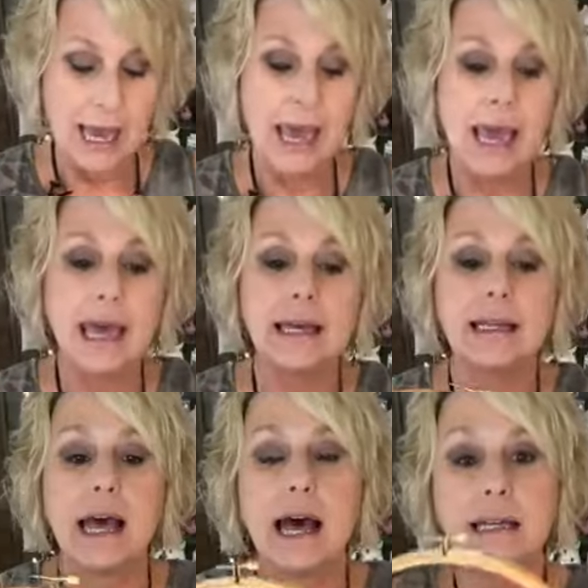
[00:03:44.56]

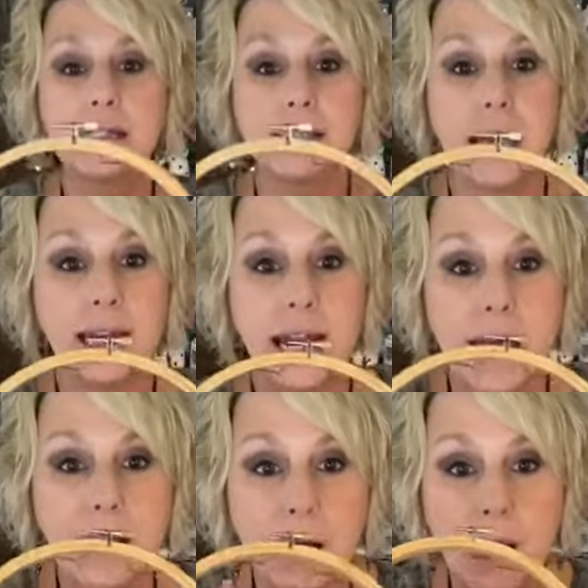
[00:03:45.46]
And I decided
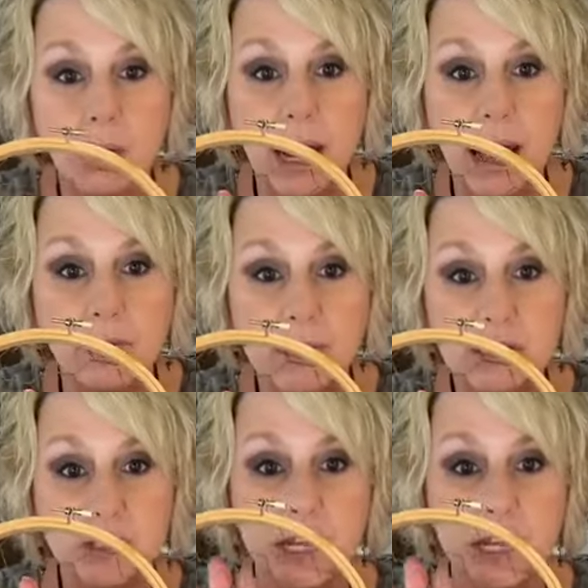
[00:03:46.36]
I, I would have Mr.